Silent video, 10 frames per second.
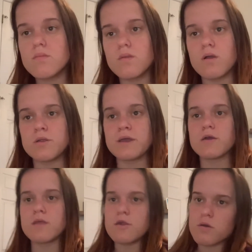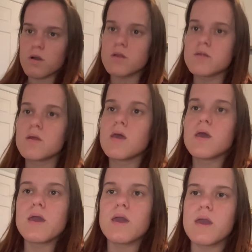articulation cards,
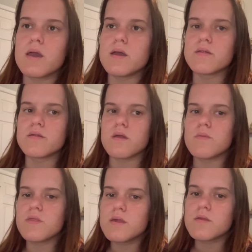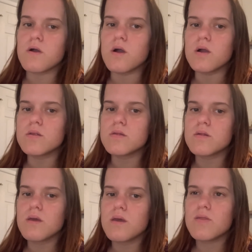and some of these
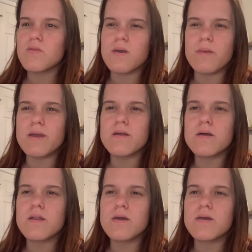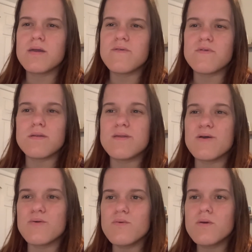cards they might not even
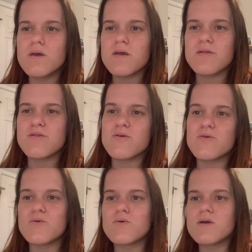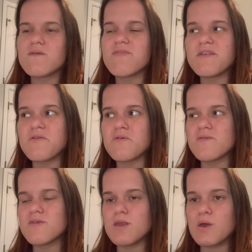know, and so if they don't
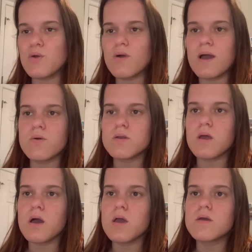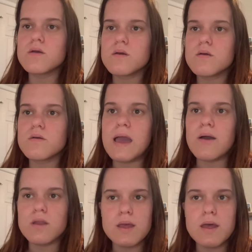even know, I would not
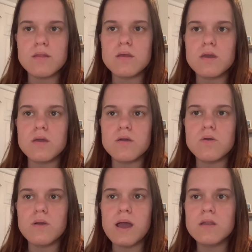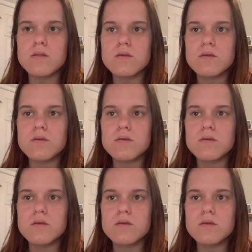count it as incorrect